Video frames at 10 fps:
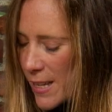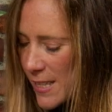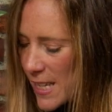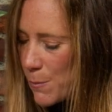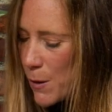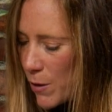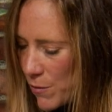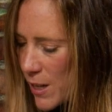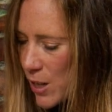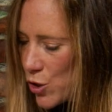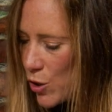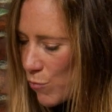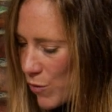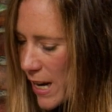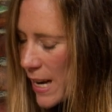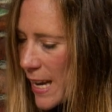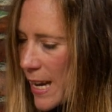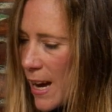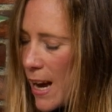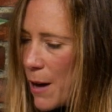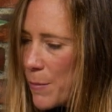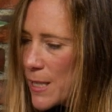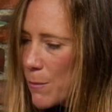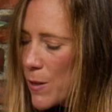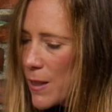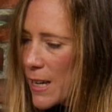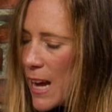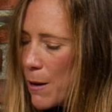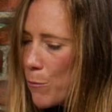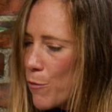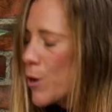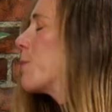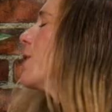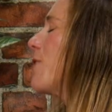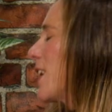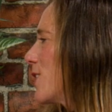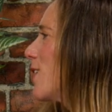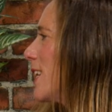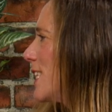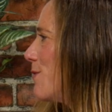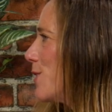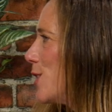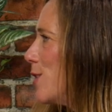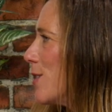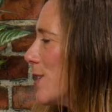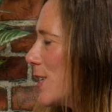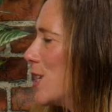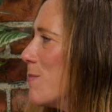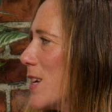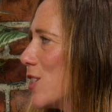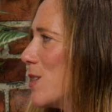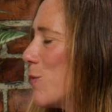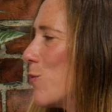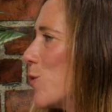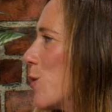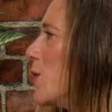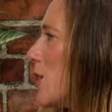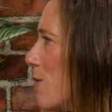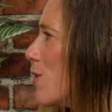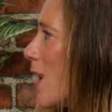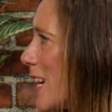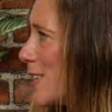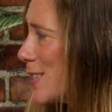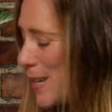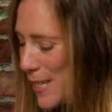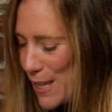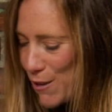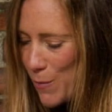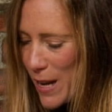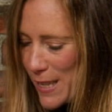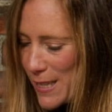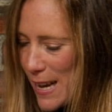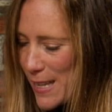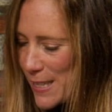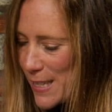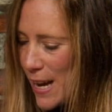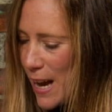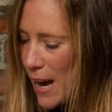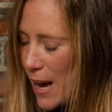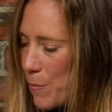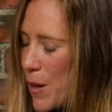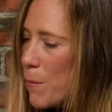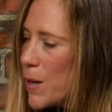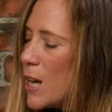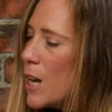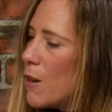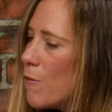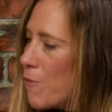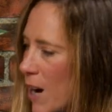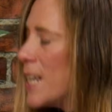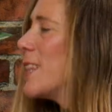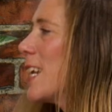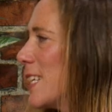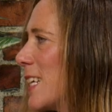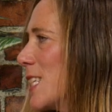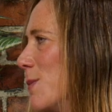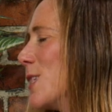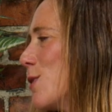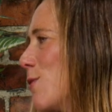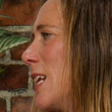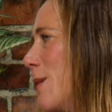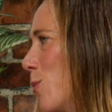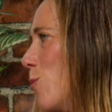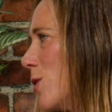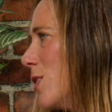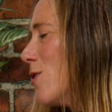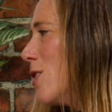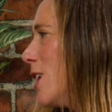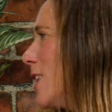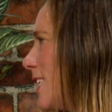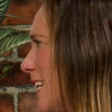assessment we've touched on really as something that can provoke a bit of anxiety for students, and you mentioned before that we don't like this idea of being assessed. But finding that assessment is really important, not only the